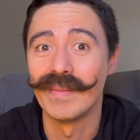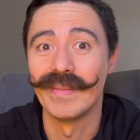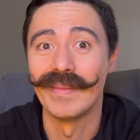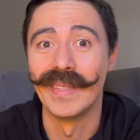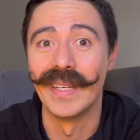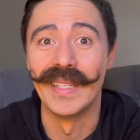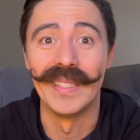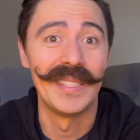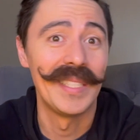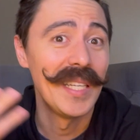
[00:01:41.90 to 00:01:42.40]

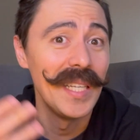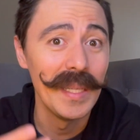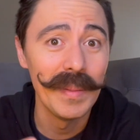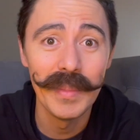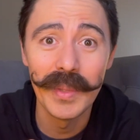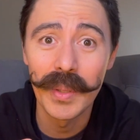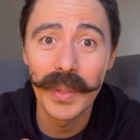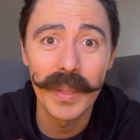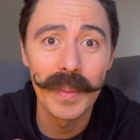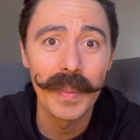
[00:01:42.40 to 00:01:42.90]
a
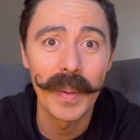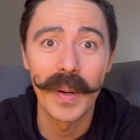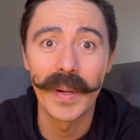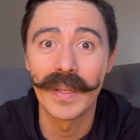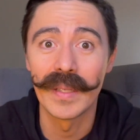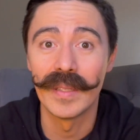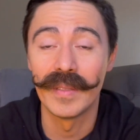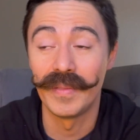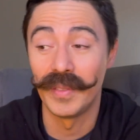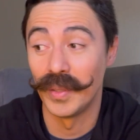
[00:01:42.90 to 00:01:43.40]
team you're a
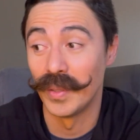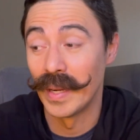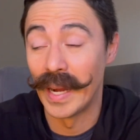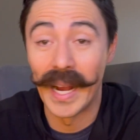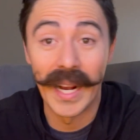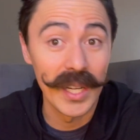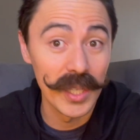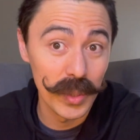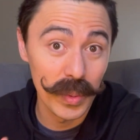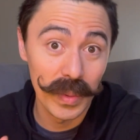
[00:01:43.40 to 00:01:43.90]
part of, your
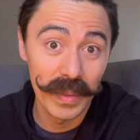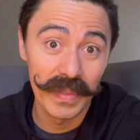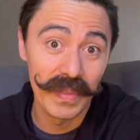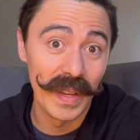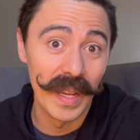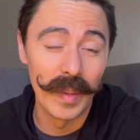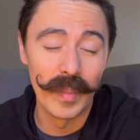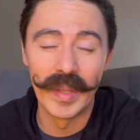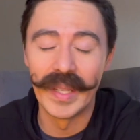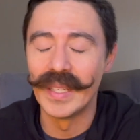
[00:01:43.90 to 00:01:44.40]
actual
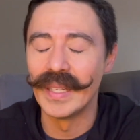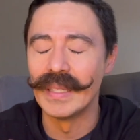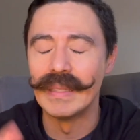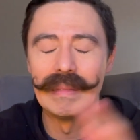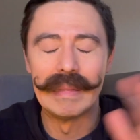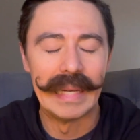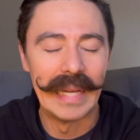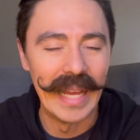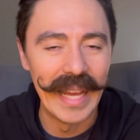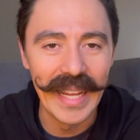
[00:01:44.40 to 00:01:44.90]
family,
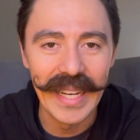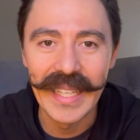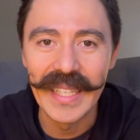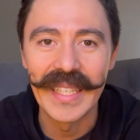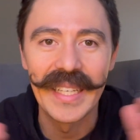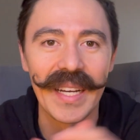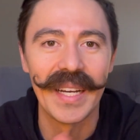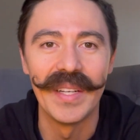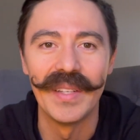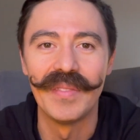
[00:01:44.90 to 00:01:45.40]
any
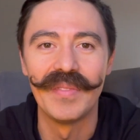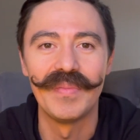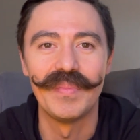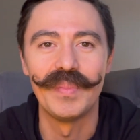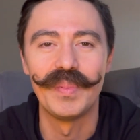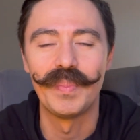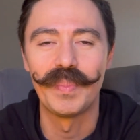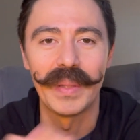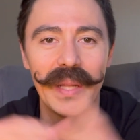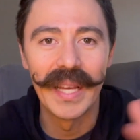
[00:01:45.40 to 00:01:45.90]
kind of
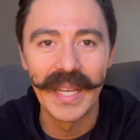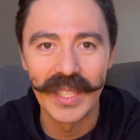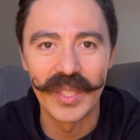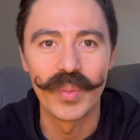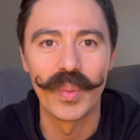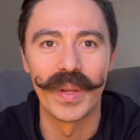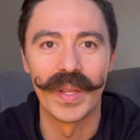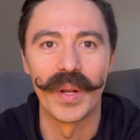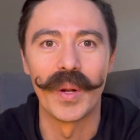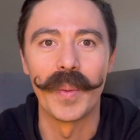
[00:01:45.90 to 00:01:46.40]

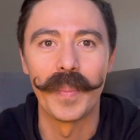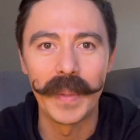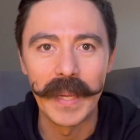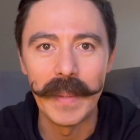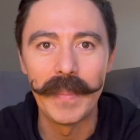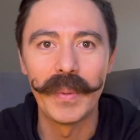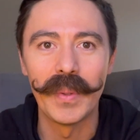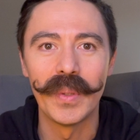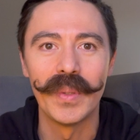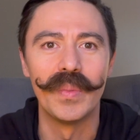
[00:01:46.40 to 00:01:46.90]
place where there are
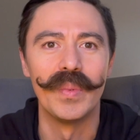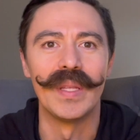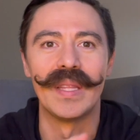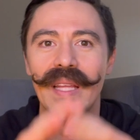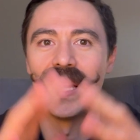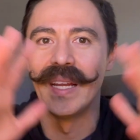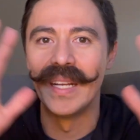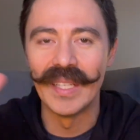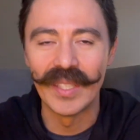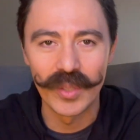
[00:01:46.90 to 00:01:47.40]
people with
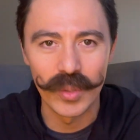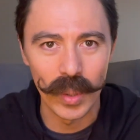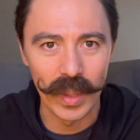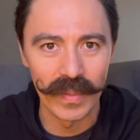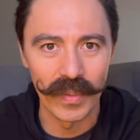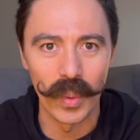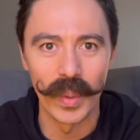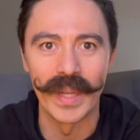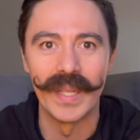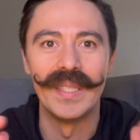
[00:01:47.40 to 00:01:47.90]
any sort
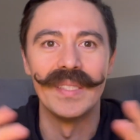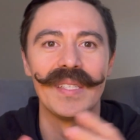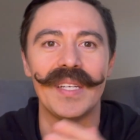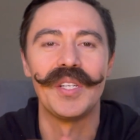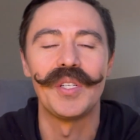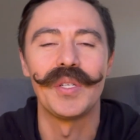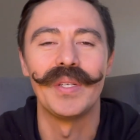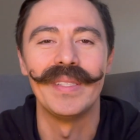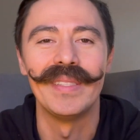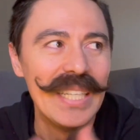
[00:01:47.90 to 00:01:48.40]
of
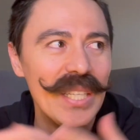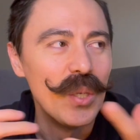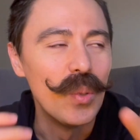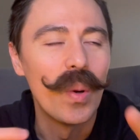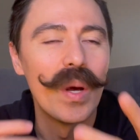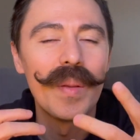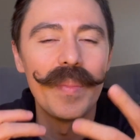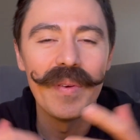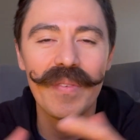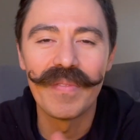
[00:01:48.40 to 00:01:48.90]
organization, you
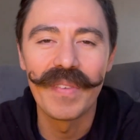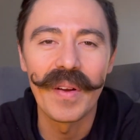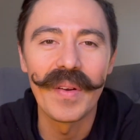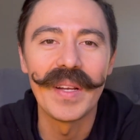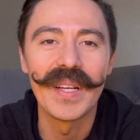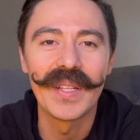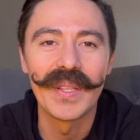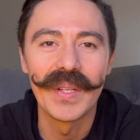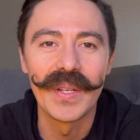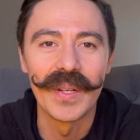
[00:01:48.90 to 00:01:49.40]
want to be
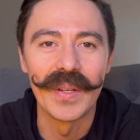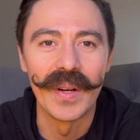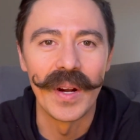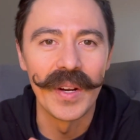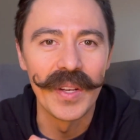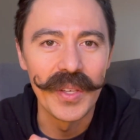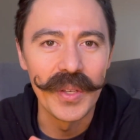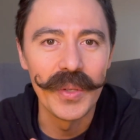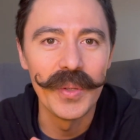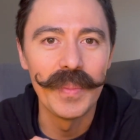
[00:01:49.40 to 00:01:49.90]
very clear
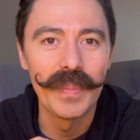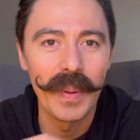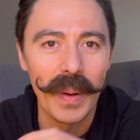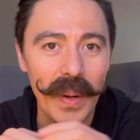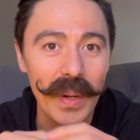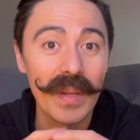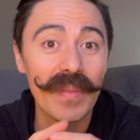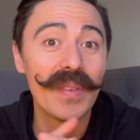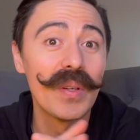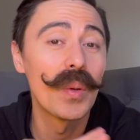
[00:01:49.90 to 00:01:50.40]
are you
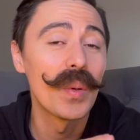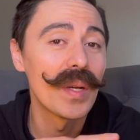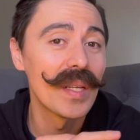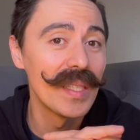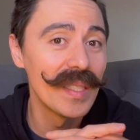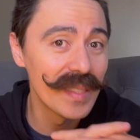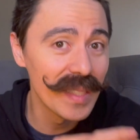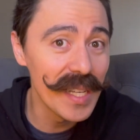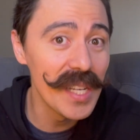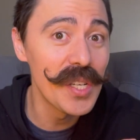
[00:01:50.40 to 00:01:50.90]
part of an
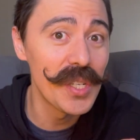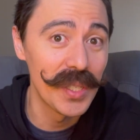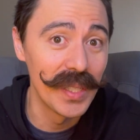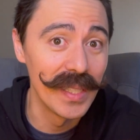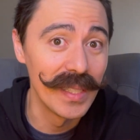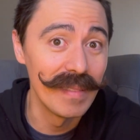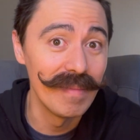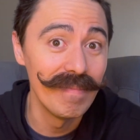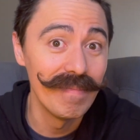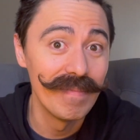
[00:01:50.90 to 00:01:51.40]

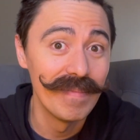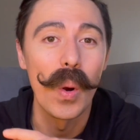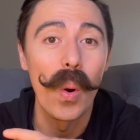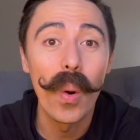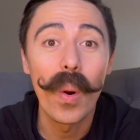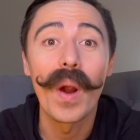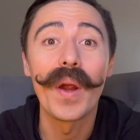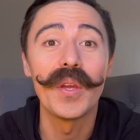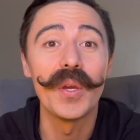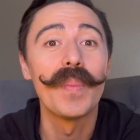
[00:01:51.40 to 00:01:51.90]
organization
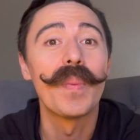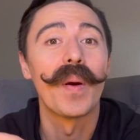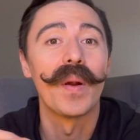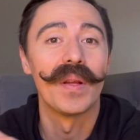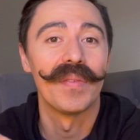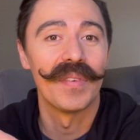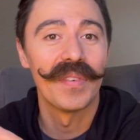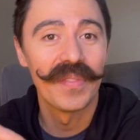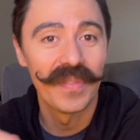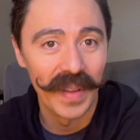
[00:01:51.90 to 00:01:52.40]
or are you
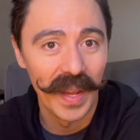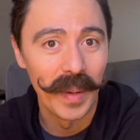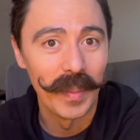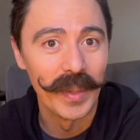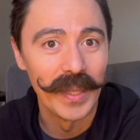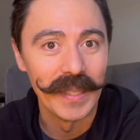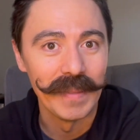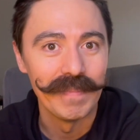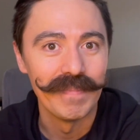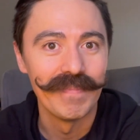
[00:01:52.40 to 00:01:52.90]
part of a family?